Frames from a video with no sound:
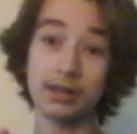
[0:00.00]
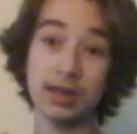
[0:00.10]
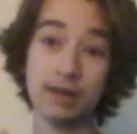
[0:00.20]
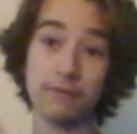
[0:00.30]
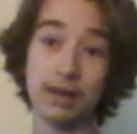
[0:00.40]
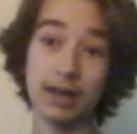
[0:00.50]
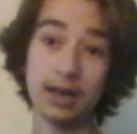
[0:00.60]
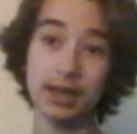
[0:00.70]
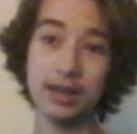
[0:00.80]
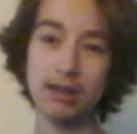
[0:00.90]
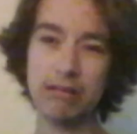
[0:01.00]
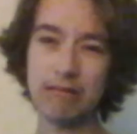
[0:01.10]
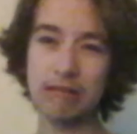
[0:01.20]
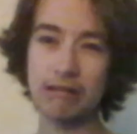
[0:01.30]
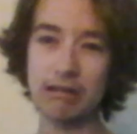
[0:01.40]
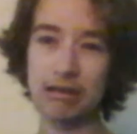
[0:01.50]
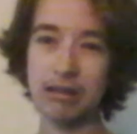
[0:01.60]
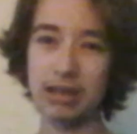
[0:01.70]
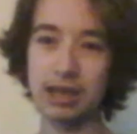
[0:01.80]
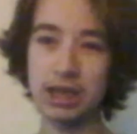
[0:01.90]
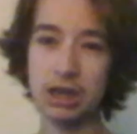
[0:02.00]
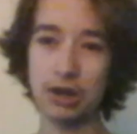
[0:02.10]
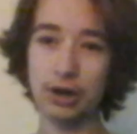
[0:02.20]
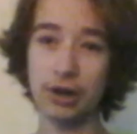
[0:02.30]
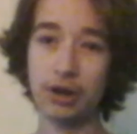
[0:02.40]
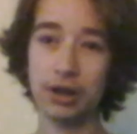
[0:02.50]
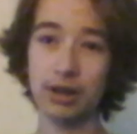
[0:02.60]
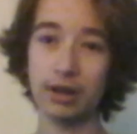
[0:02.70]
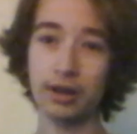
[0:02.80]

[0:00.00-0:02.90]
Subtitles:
click right here.